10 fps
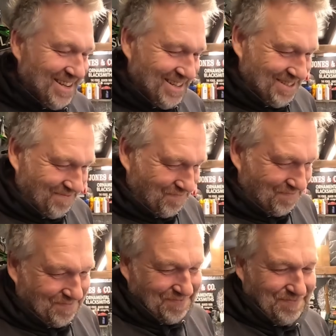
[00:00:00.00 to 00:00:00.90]
it.
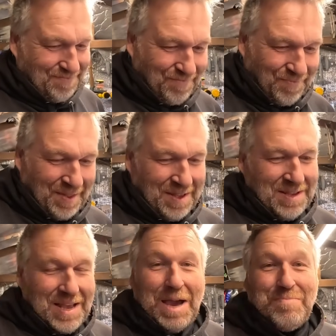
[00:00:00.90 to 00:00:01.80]

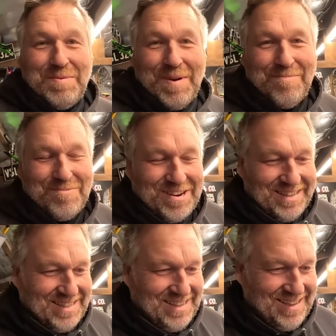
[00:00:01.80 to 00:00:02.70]
Happy
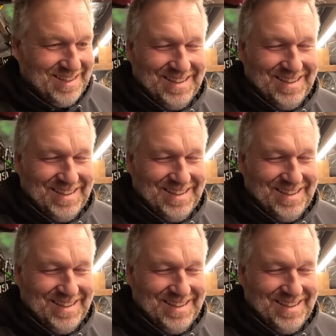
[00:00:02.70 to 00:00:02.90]
memories.